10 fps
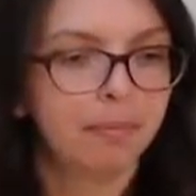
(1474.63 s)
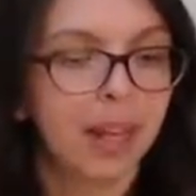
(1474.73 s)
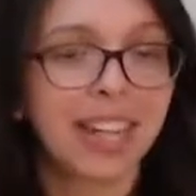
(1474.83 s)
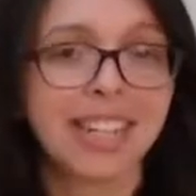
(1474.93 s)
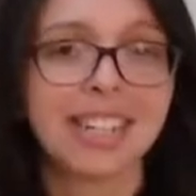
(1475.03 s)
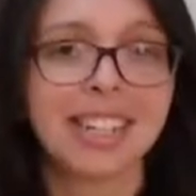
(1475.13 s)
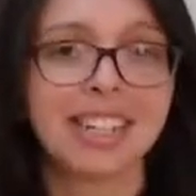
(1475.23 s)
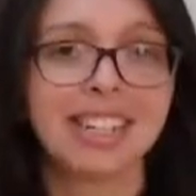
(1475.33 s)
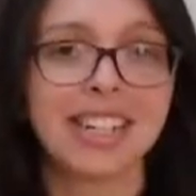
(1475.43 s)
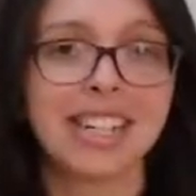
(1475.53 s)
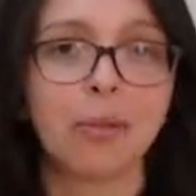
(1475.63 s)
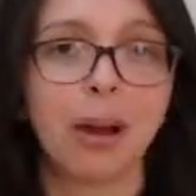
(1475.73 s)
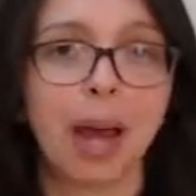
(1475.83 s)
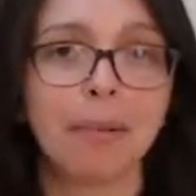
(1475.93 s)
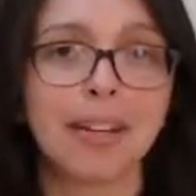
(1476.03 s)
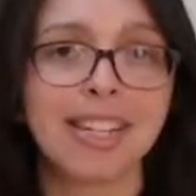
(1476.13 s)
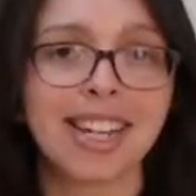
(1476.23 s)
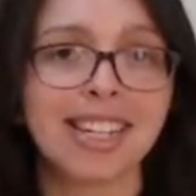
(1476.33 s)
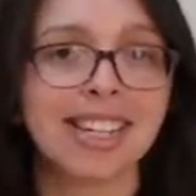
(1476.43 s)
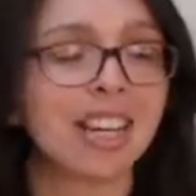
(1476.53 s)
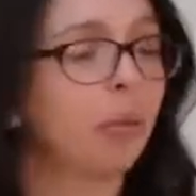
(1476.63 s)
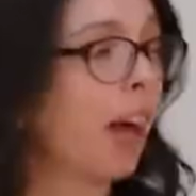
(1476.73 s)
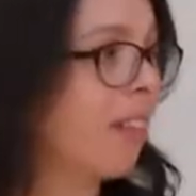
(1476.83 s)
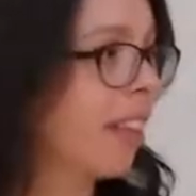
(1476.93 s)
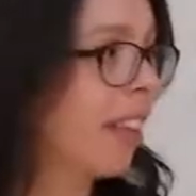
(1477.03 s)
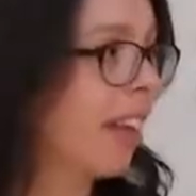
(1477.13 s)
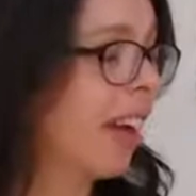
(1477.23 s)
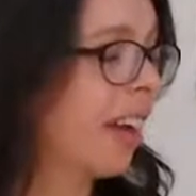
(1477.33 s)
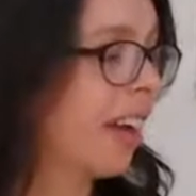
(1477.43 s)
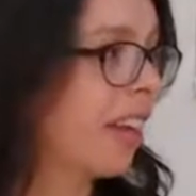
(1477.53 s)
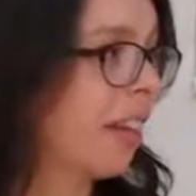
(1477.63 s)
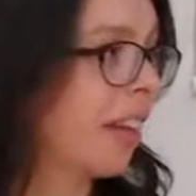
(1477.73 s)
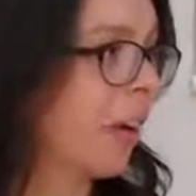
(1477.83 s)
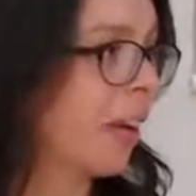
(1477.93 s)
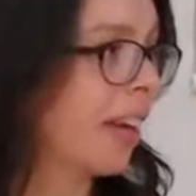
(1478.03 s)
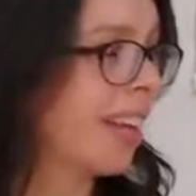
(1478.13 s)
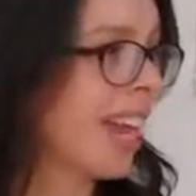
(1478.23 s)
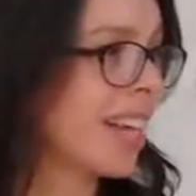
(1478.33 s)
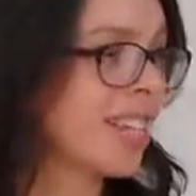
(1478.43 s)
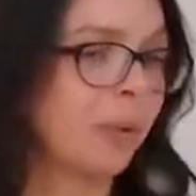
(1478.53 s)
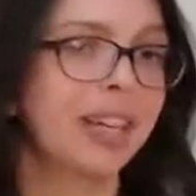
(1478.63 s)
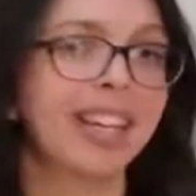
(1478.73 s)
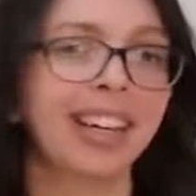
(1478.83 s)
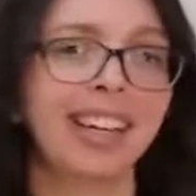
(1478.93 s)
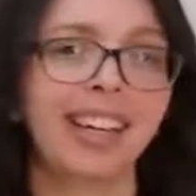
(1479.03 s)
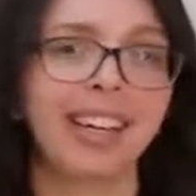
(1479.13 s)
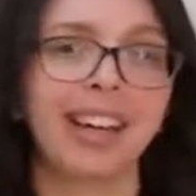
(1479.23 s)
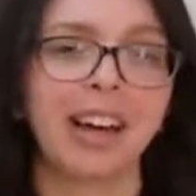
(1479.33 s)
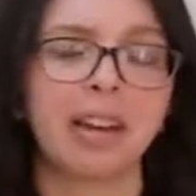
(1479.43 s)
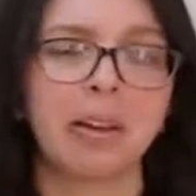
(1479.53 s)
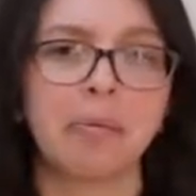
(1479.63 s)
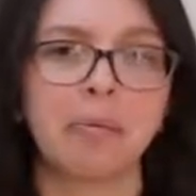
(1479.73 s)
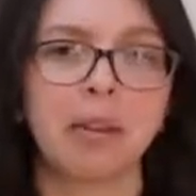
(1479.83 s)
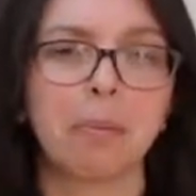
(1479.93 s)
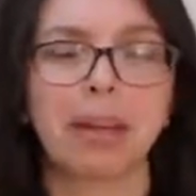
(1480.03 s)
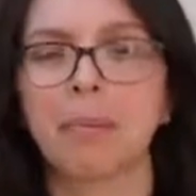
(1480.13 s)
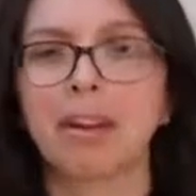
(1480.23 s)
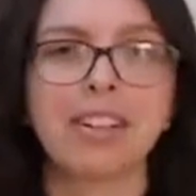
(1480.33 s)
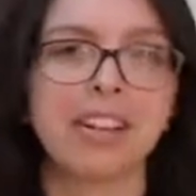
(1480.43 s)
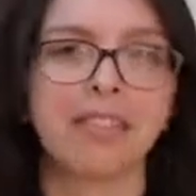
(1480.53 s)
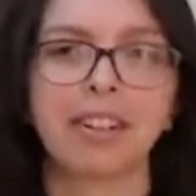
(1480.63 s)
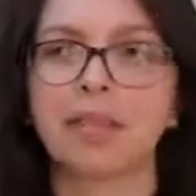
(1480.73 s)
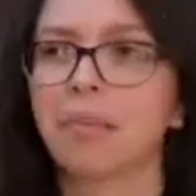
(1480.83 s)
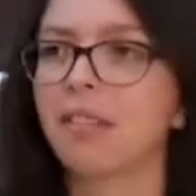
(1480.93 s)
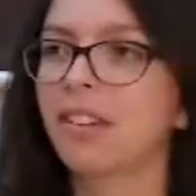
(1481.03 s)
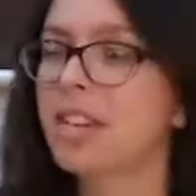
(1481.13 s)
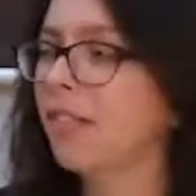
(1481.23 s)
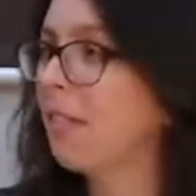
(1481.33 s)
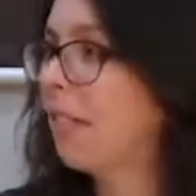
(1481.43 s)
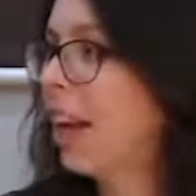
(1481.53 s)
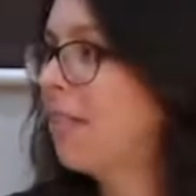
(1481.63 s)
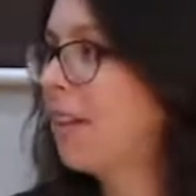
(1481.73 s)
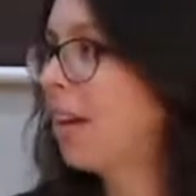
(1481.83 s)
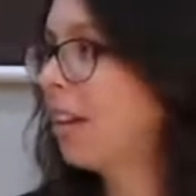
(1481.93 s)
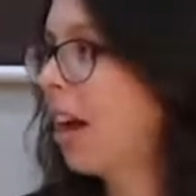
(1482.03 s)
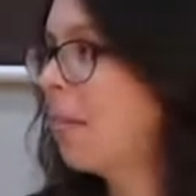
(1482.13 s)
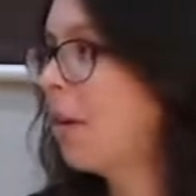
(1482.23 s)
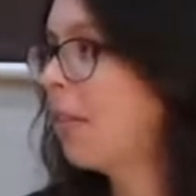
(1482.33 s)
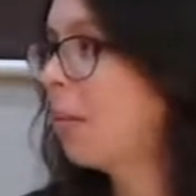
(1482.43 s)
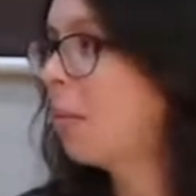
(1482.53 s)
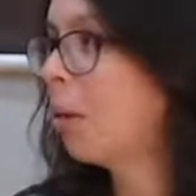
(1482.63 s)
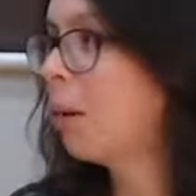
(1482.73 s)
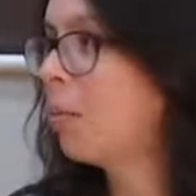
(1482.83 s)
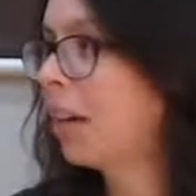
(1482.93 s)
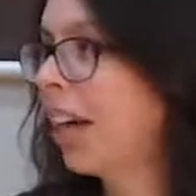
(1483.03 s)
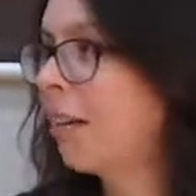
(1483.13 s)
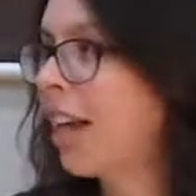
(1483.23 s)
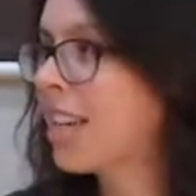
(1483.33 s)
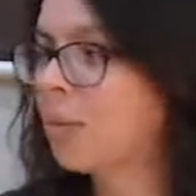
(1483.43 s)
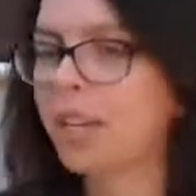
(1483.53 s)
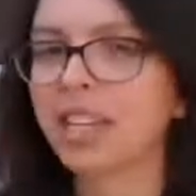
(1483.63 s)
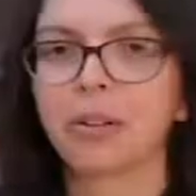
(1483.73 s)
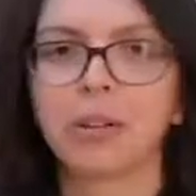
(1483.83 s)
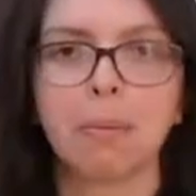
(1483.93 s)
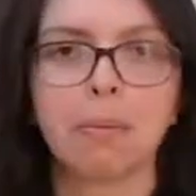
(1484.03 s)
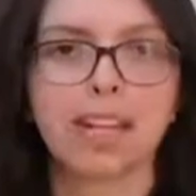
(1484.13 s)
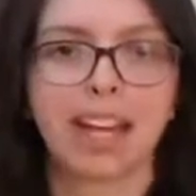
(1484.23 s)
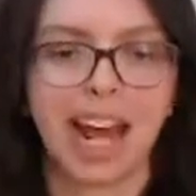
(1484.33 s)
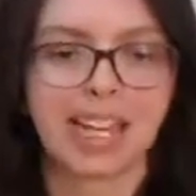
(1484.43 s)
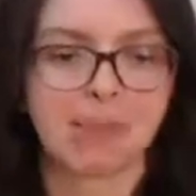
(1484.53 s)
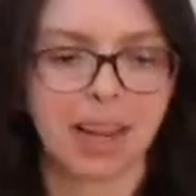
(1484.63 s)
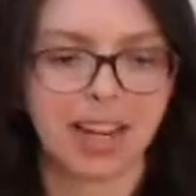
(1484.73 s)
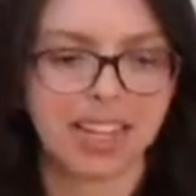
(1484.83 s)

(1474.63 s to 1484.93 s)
And just see what happens. As I said, we'll have another go at it next week. There'll be a bit of a different flavour if it will probably bring out next week, or some particular aspect.